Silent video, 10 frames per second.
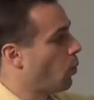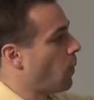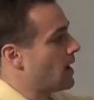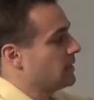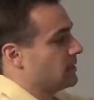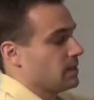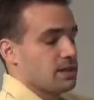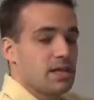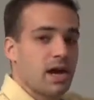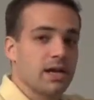What
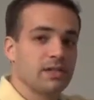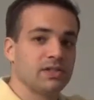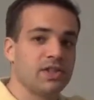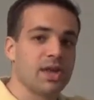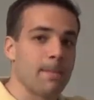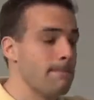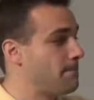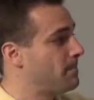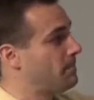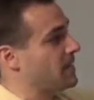does the
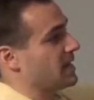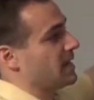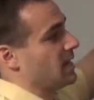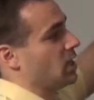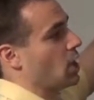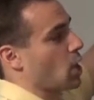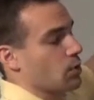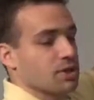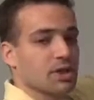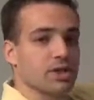big
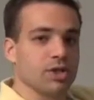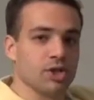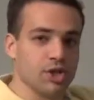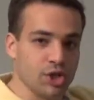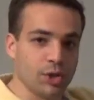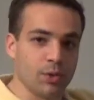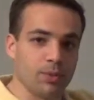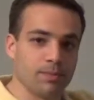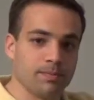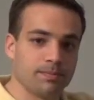goat do?